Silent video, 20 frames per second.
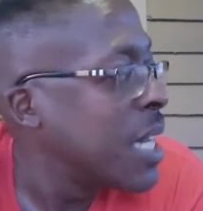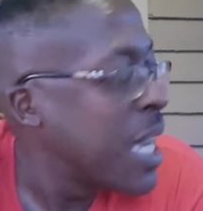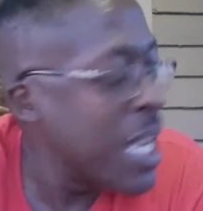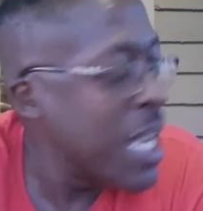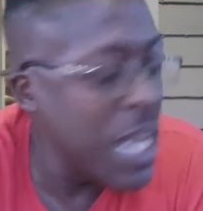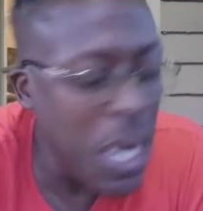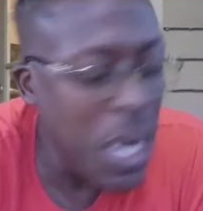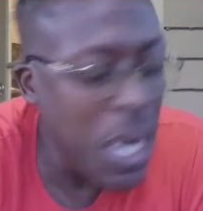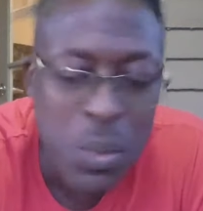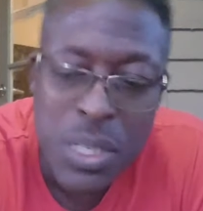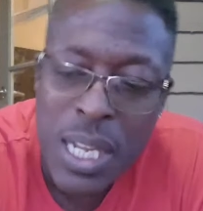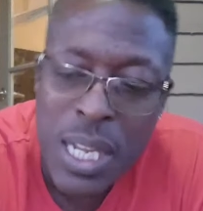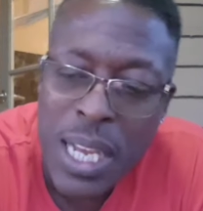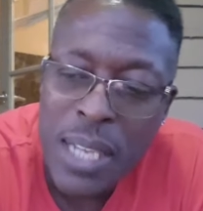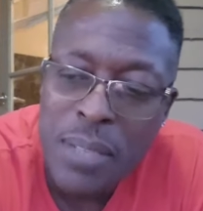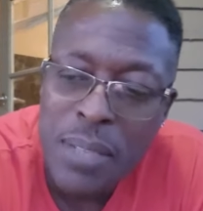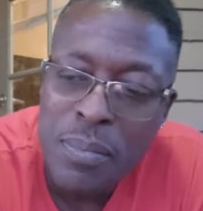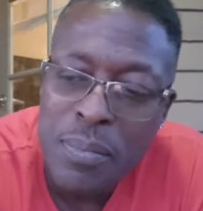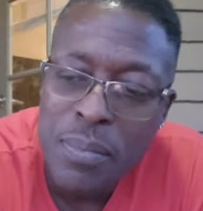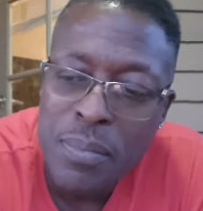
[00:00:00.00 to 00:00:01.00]
And I was
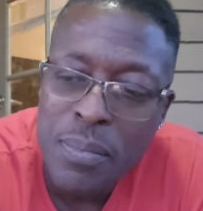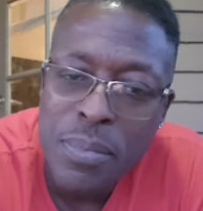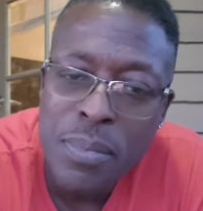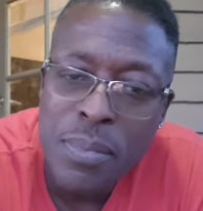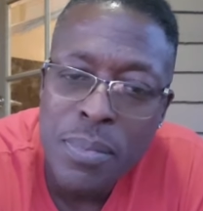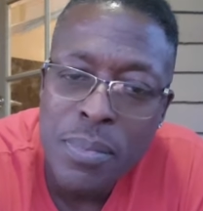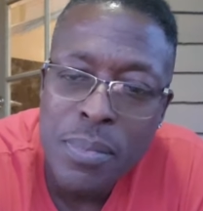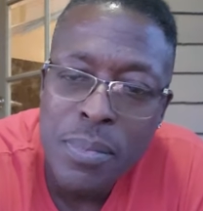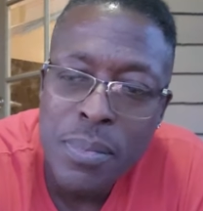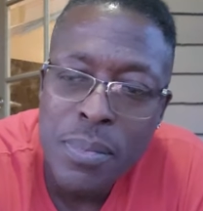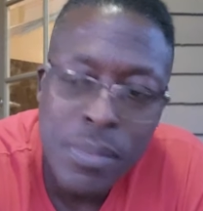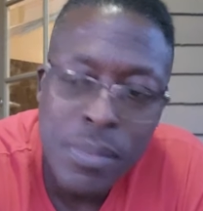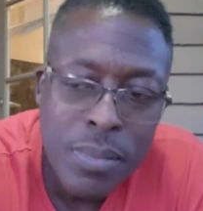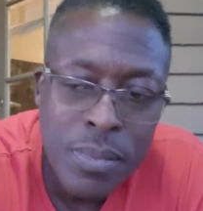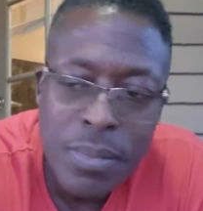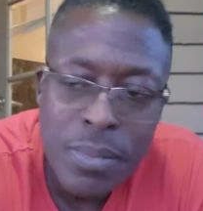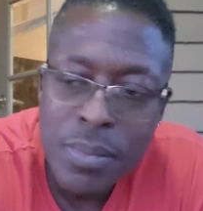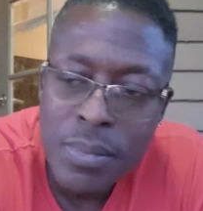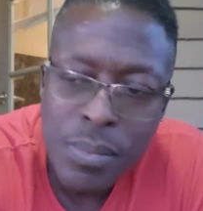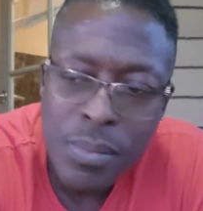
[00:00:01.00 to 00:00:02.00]
like,
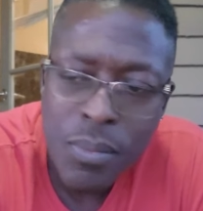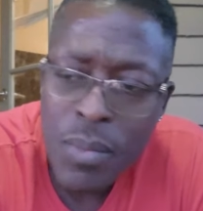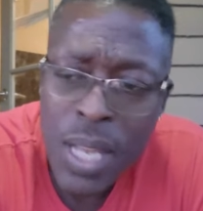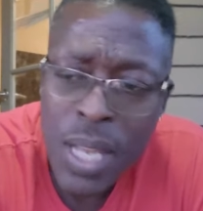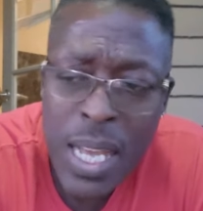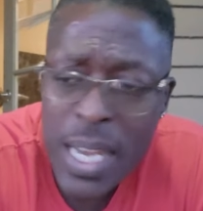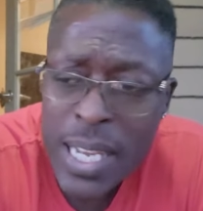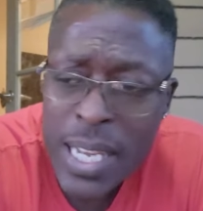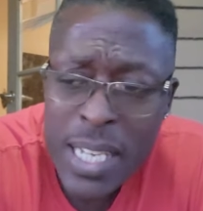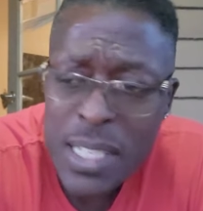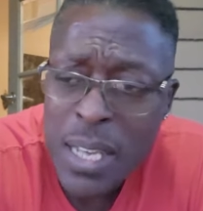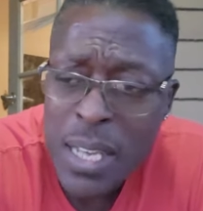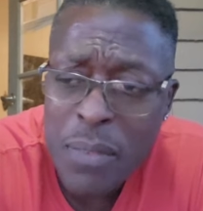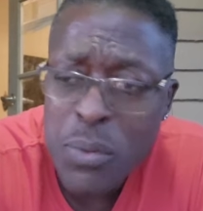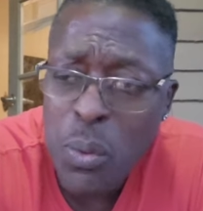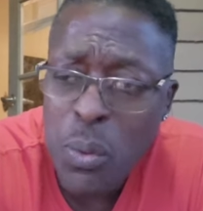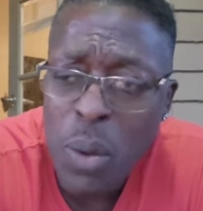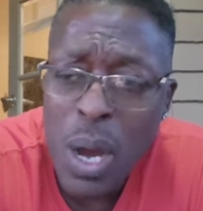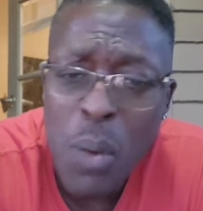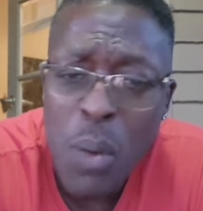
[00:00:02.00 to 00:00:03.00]
I guess after
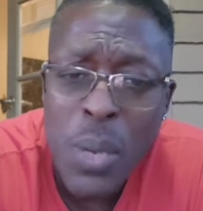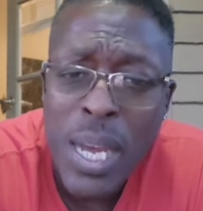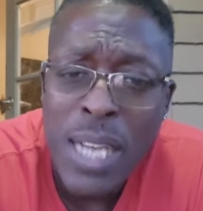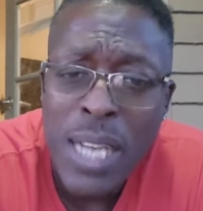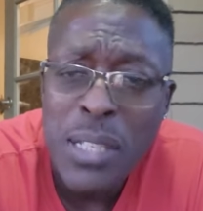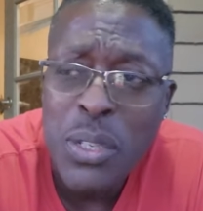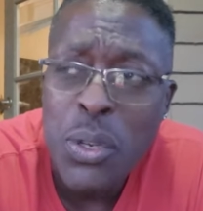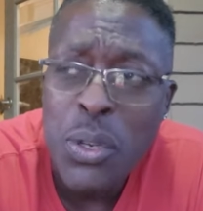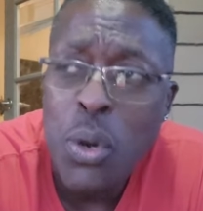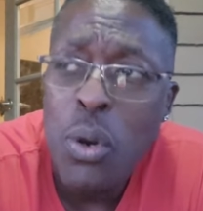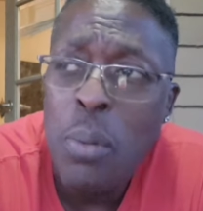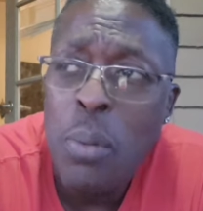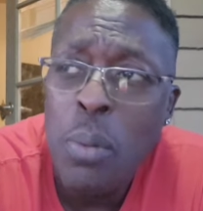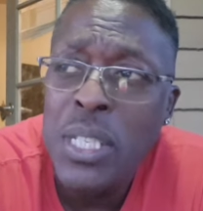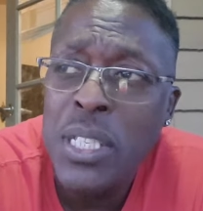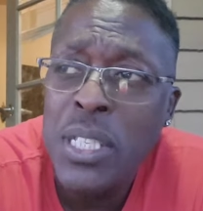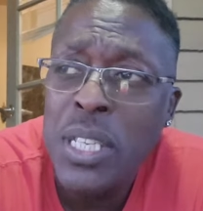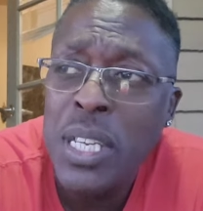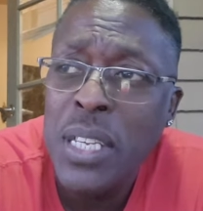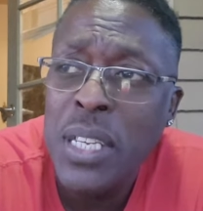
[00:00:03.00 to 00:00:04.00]
a while we got to know him and
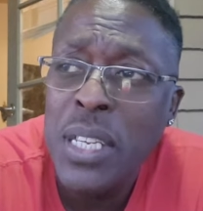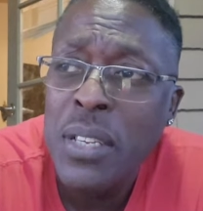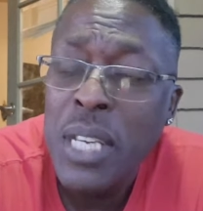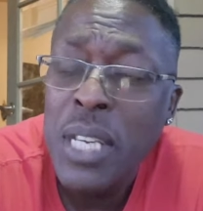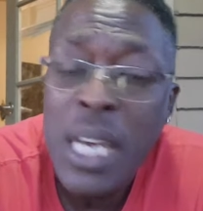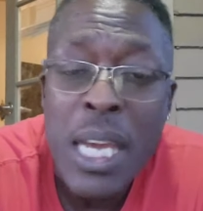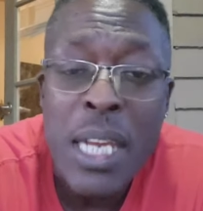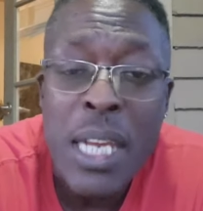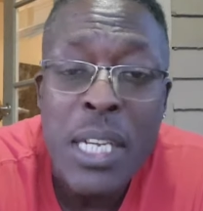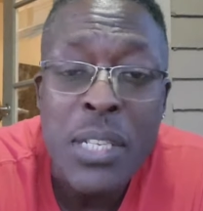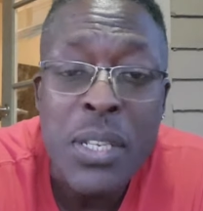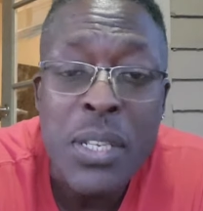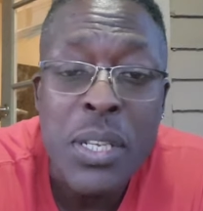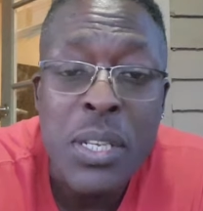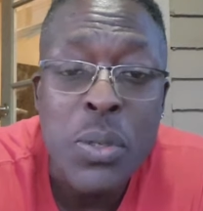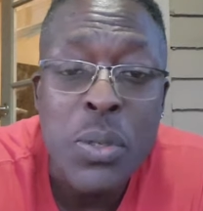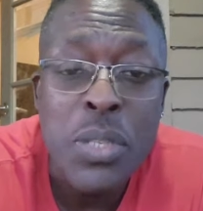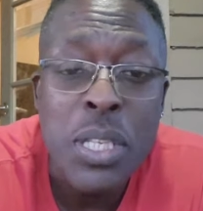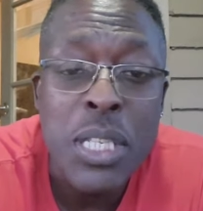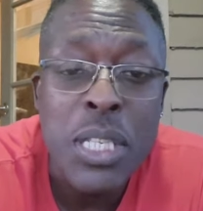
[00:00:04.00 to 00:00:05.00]
shit. And he
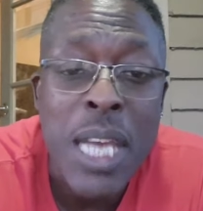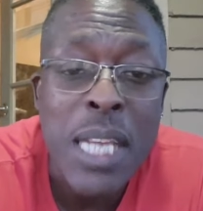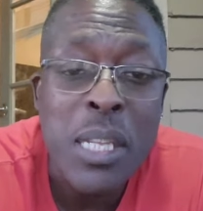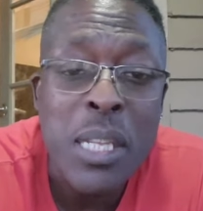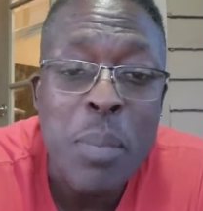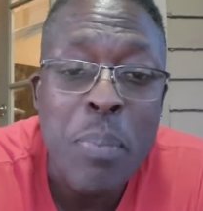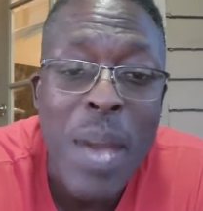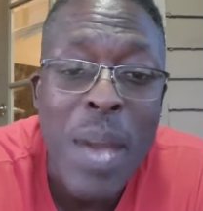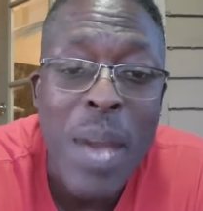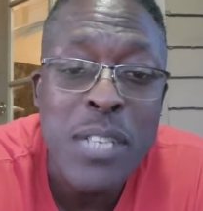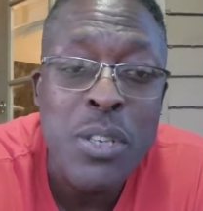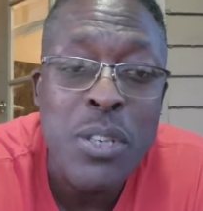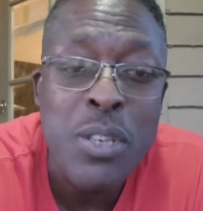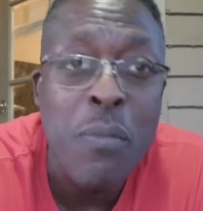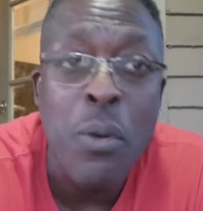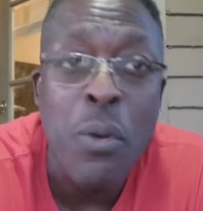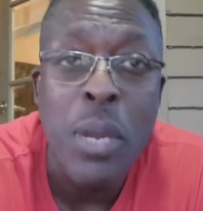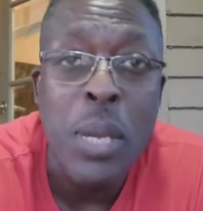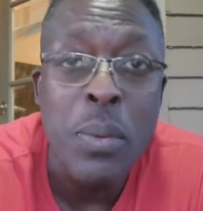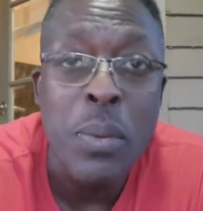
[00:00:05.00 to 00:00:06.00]
used to take the patch off,
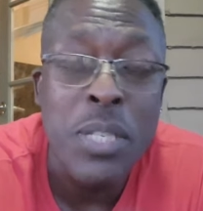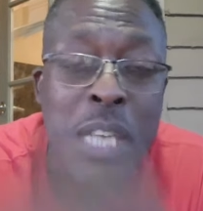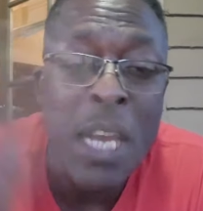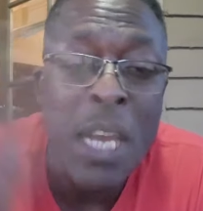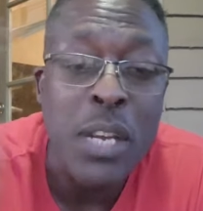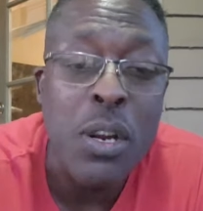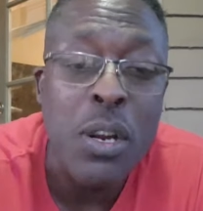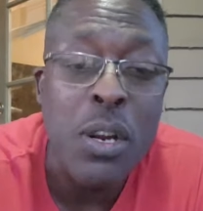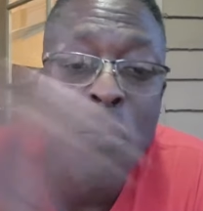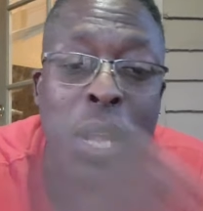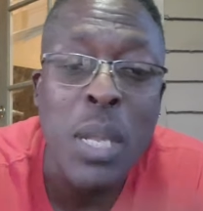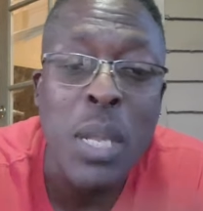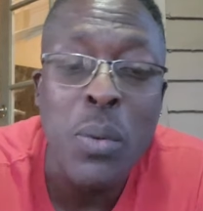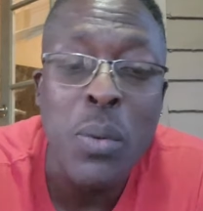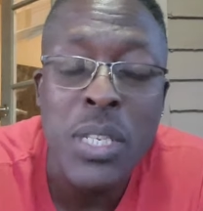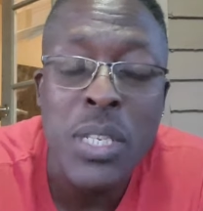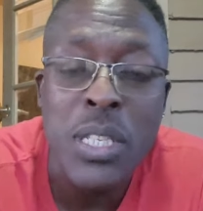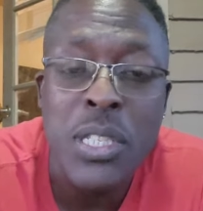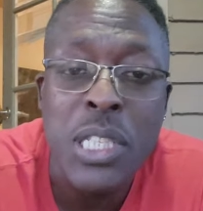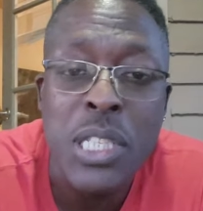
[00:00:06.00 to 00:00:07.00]
or he would take it off while he
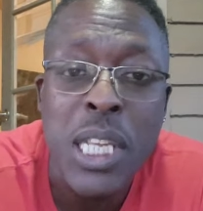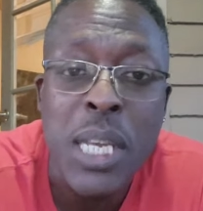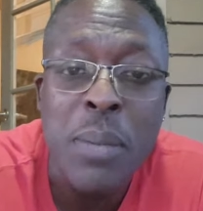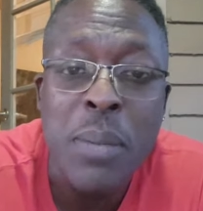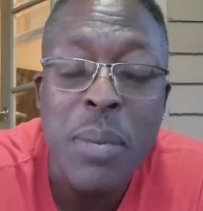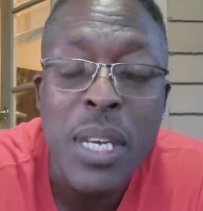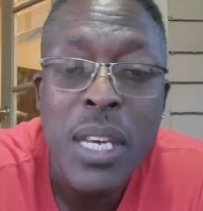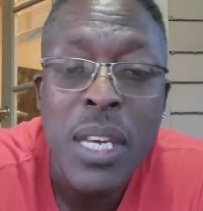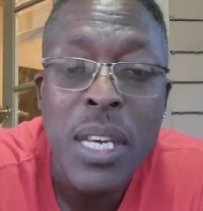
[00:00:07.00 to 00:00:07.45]
went to sleep.